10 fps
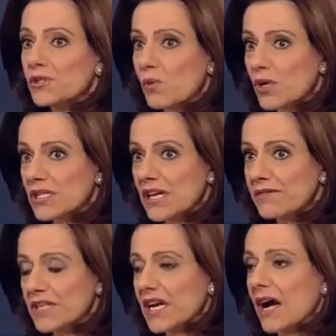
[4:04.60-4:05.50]
to come.
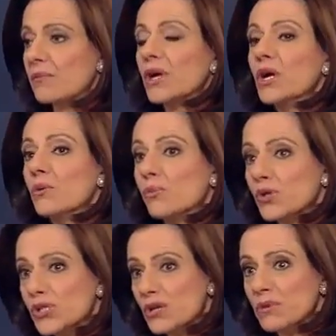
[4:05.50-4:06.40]
Presumably,
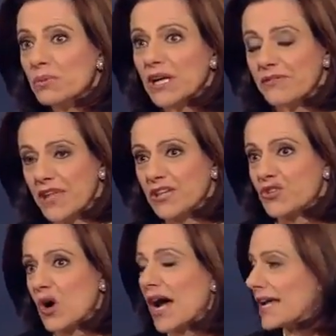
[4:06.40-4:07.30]
if they try him
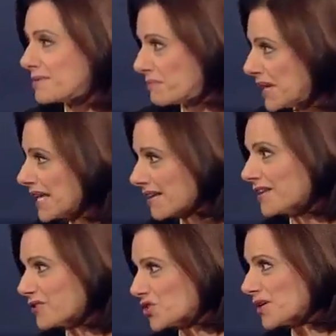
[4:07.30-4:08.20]
immediately for treason
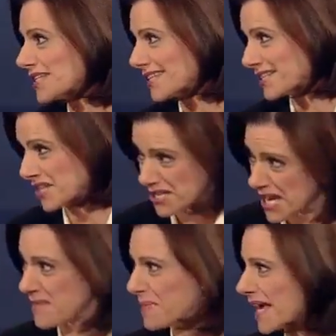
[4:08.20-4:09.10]
and say death
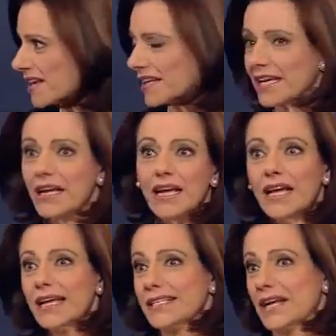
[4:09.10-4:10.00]
penalty, he's not going
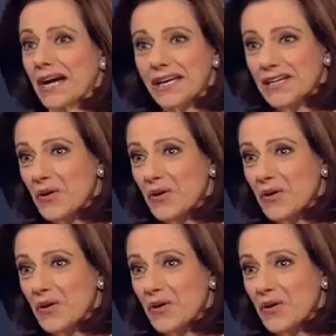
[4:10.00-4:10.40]
to cooperate.